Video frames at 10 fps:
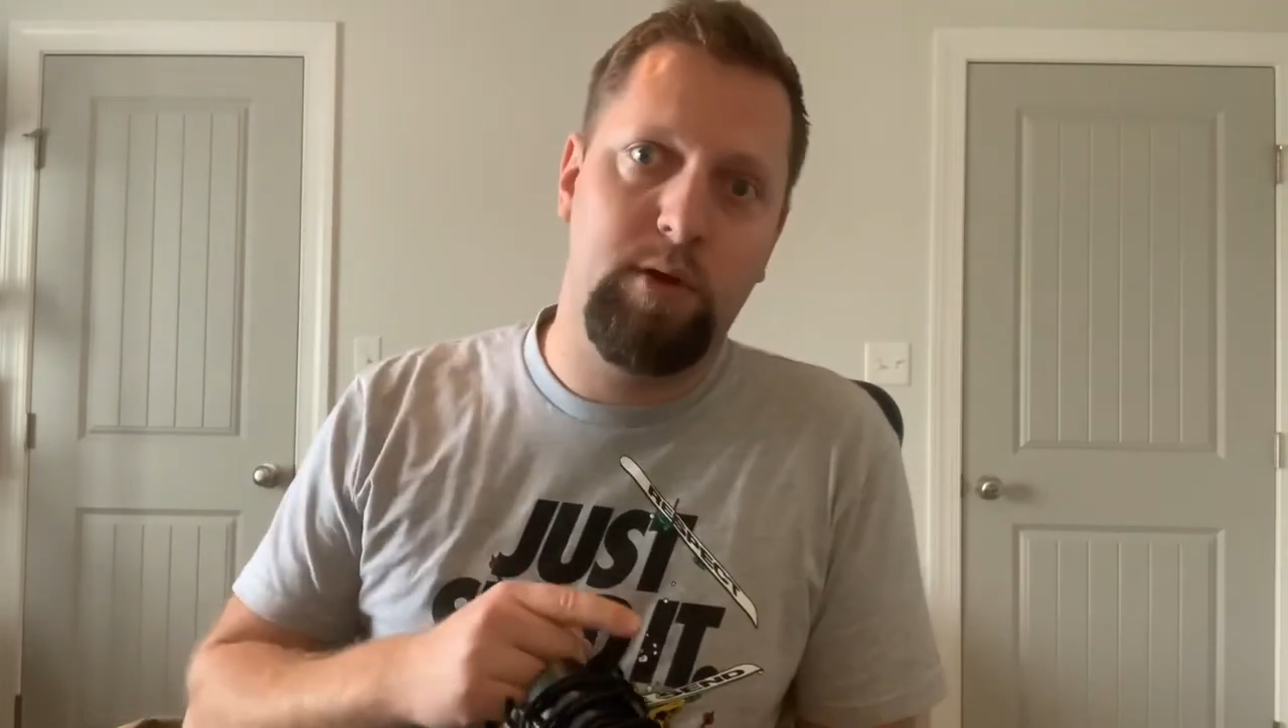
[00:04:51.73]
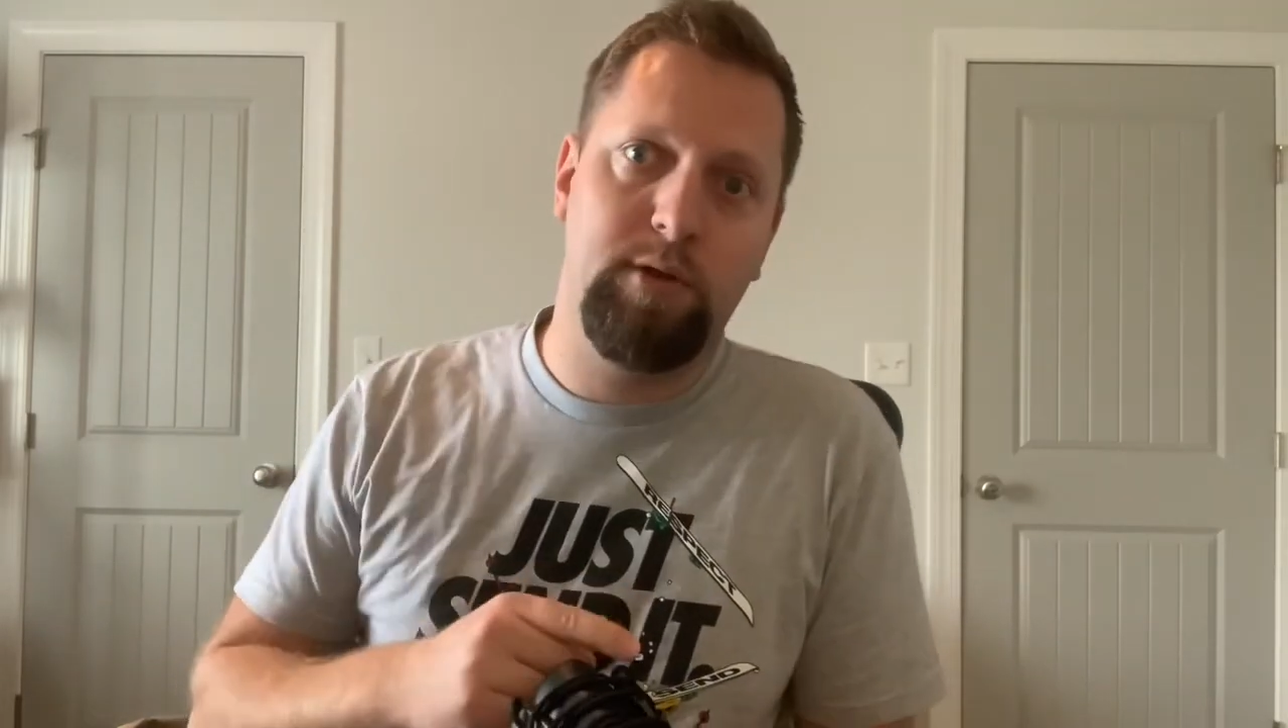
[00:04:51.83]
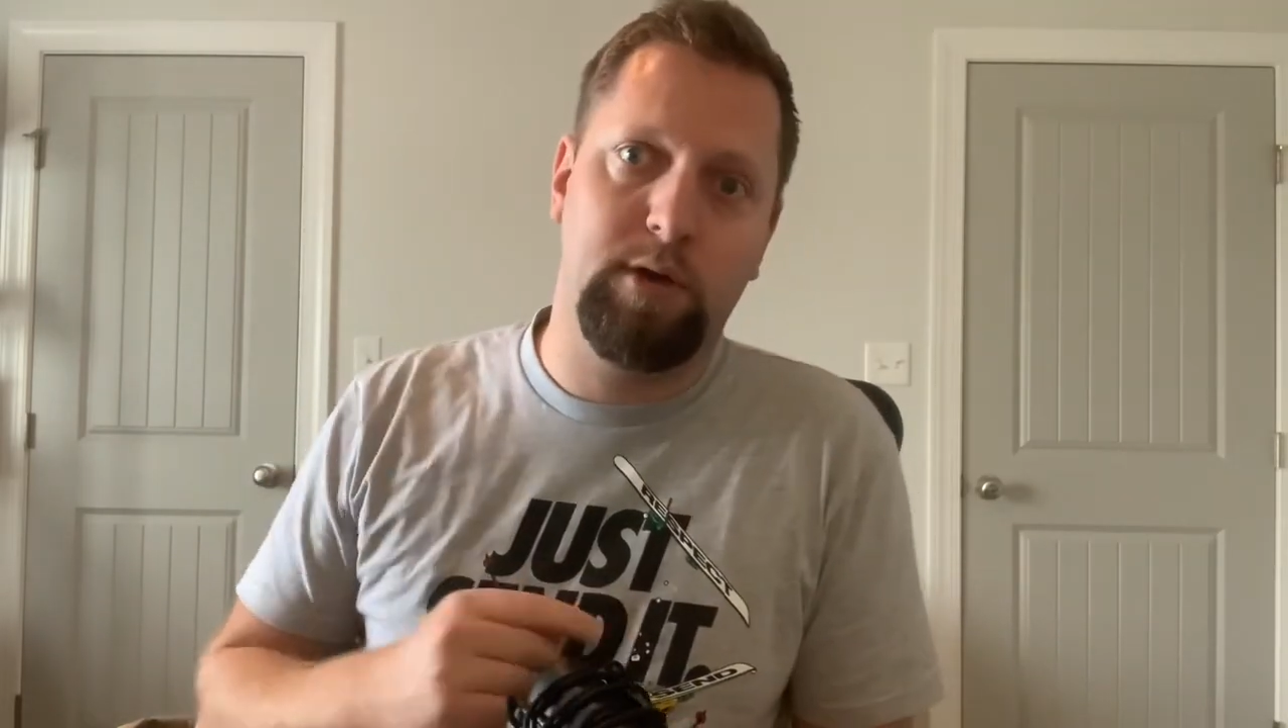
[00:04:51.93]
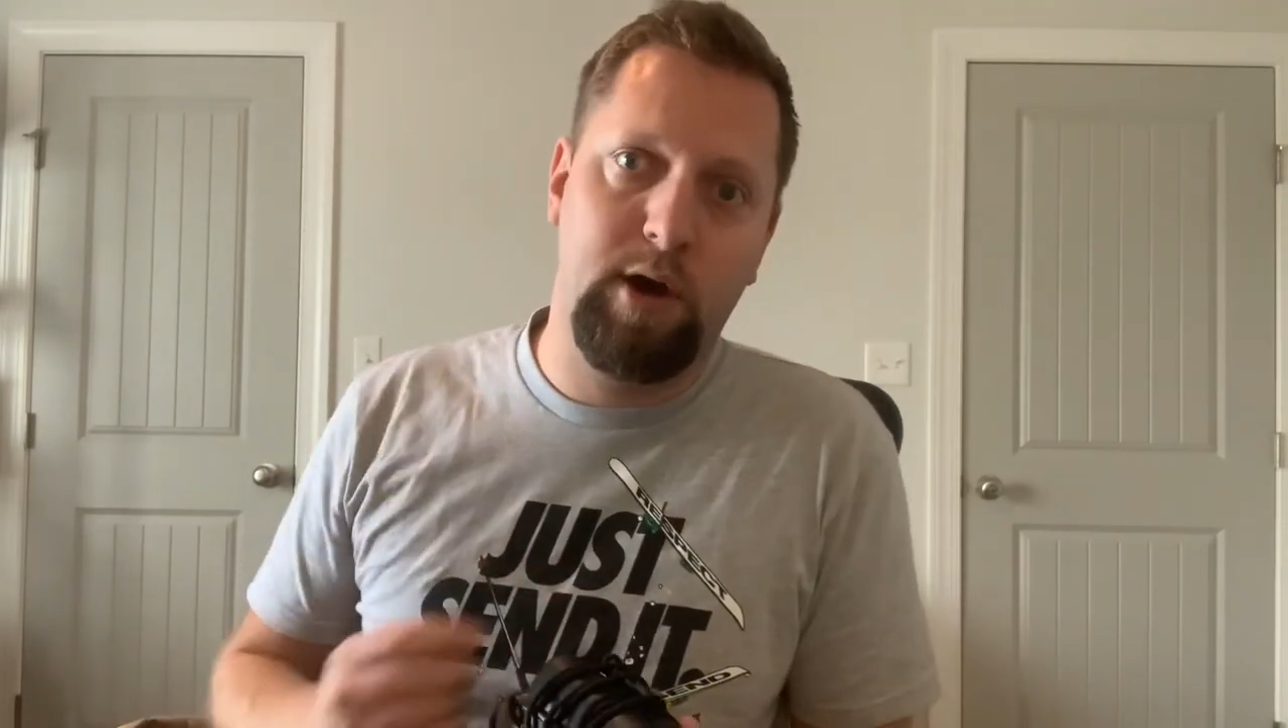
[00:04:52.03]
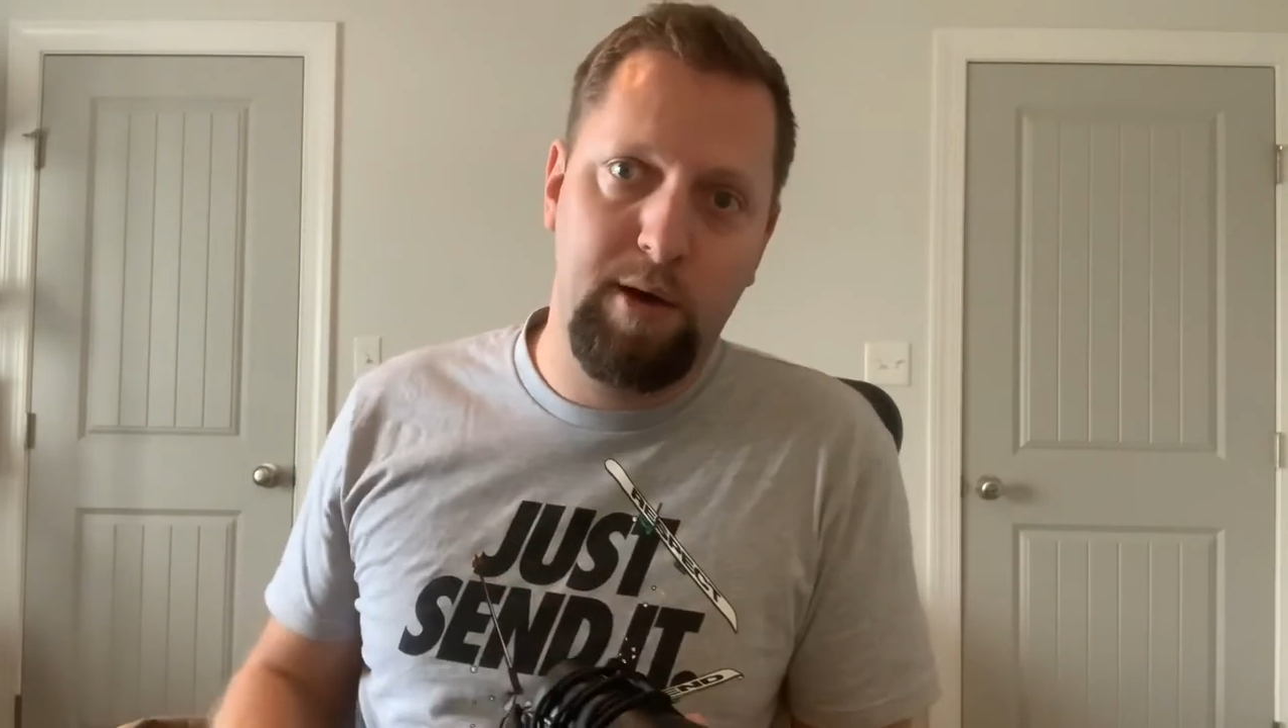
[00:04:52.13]
in the
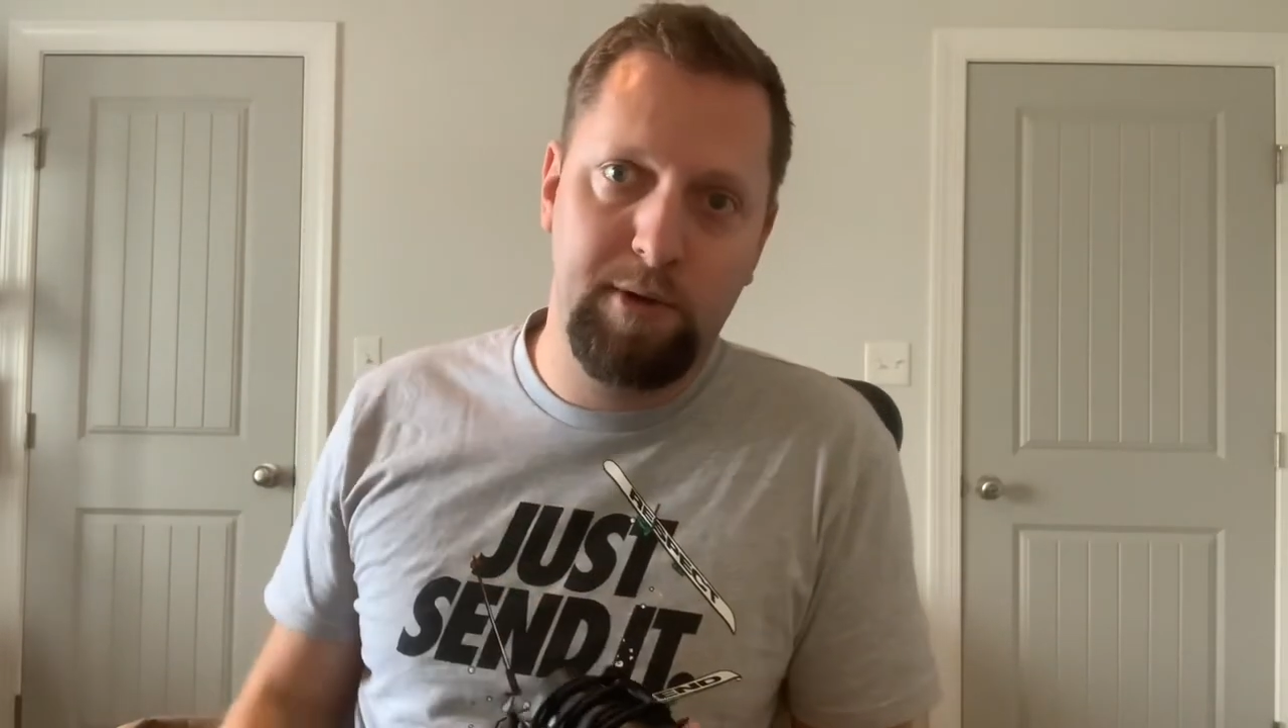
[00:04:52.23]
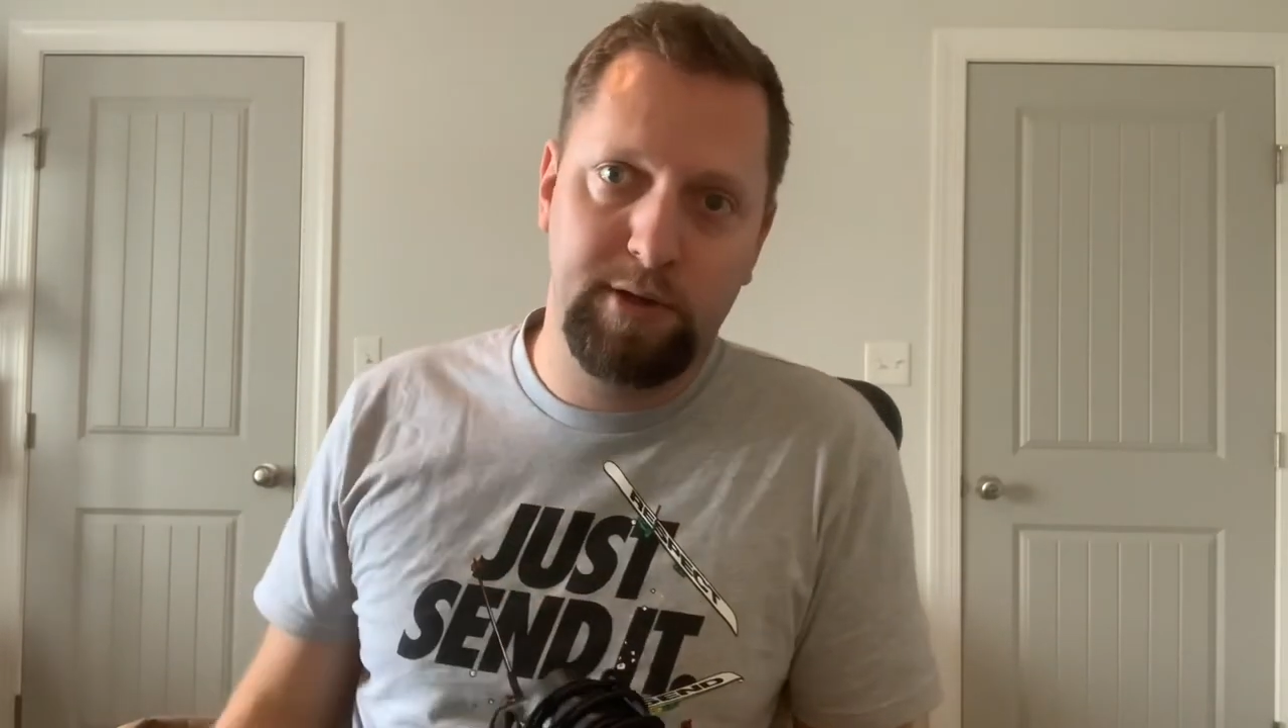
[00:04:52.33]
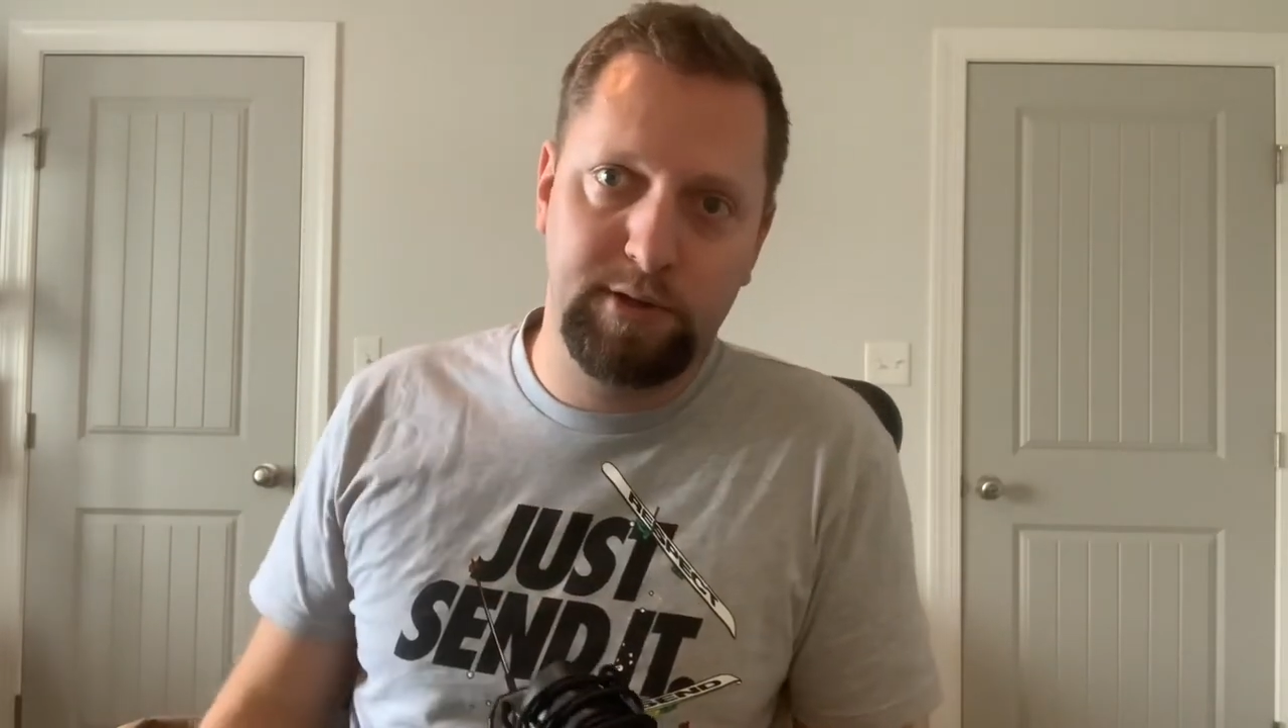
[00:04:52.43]
comments